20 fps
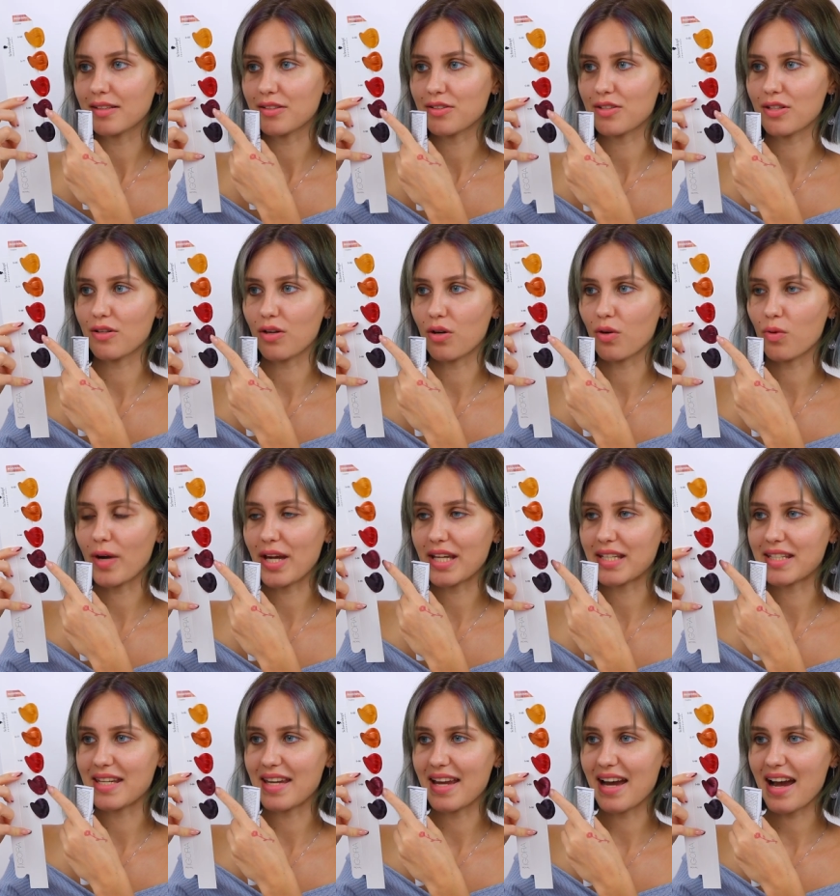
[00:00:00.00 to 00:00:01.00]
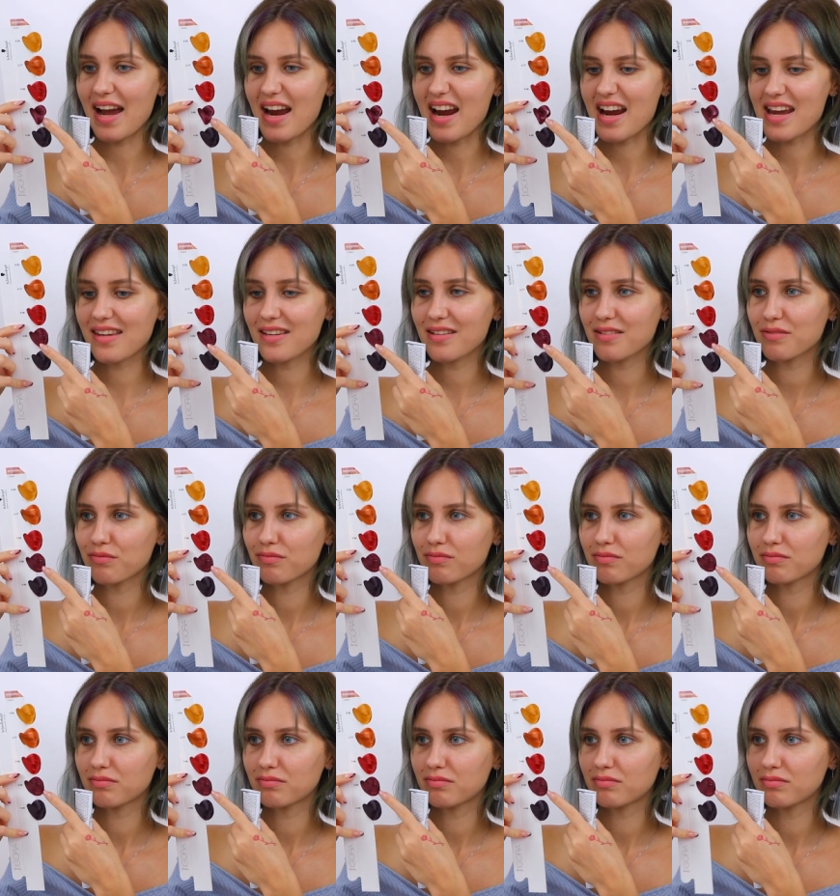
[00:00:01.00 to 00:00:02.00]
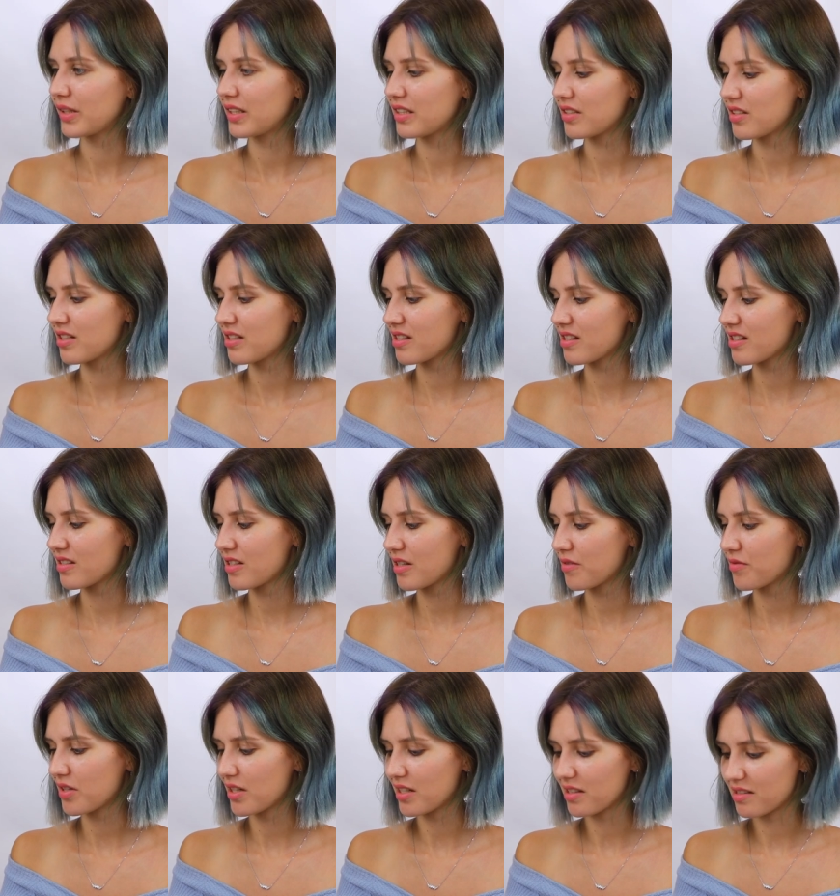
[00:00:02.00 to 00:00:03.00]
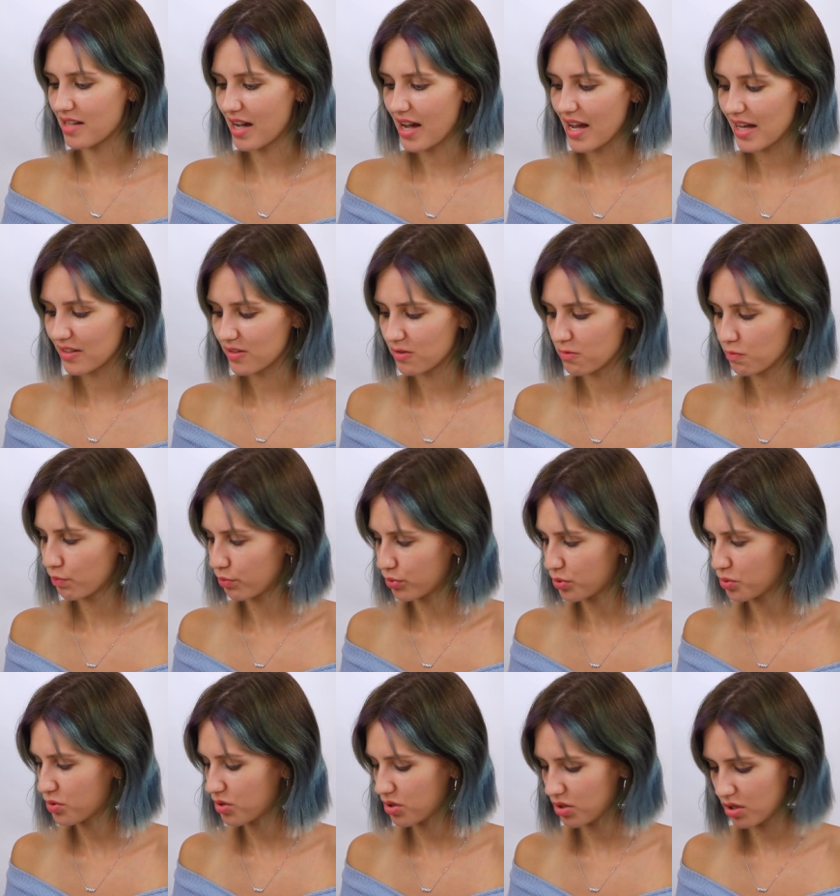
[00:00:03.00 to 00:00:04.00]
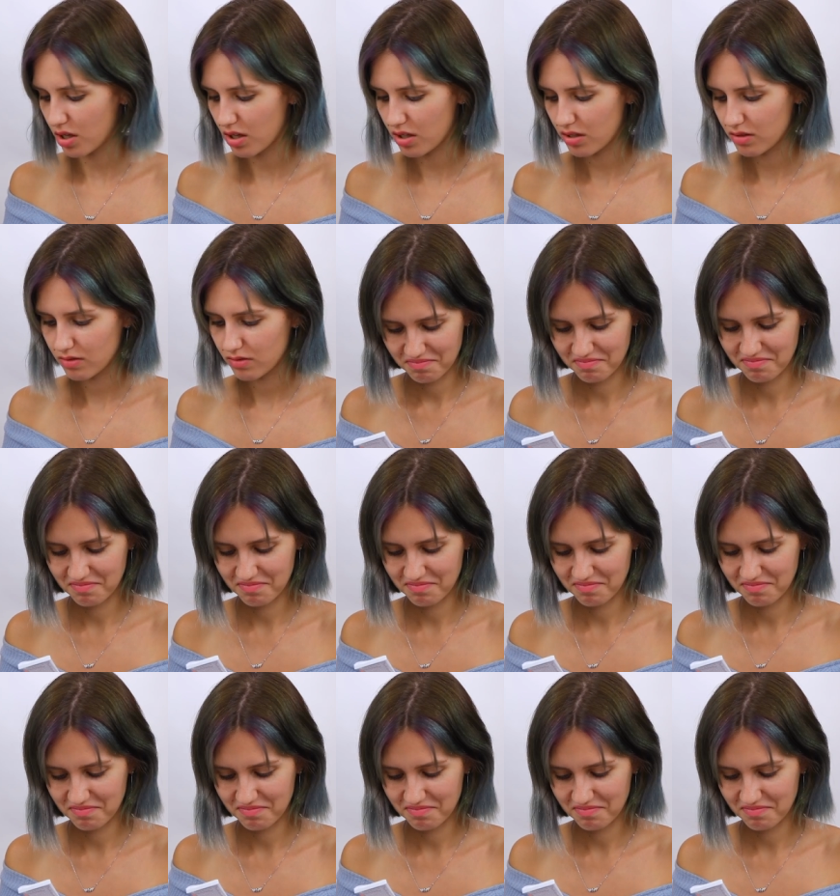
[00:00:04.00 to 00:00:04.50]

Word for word: There's an 089. This isn't even a dye, it's a booster.